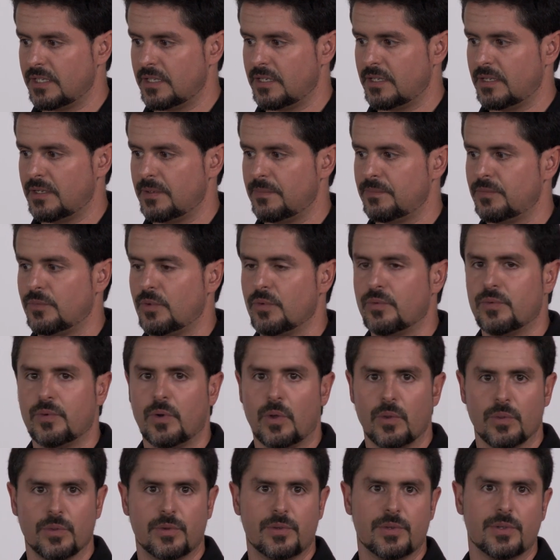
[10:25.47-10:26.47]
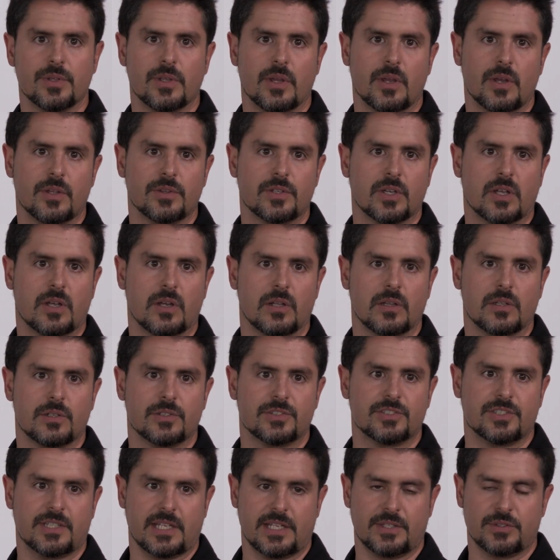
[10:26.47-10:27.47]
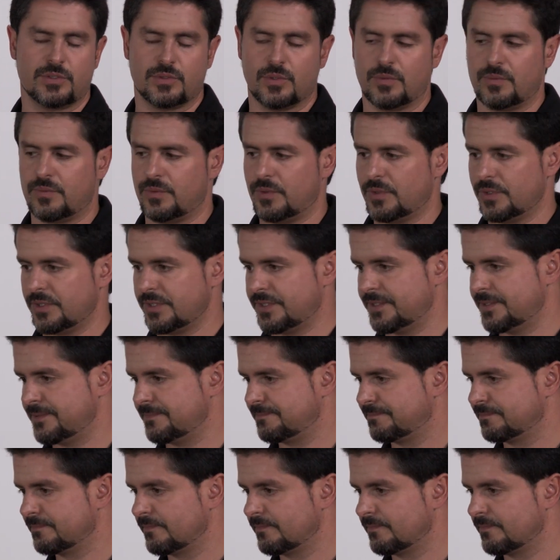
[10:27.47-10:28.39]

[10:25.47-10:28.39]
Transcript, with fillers: the font, the colors, and so forth.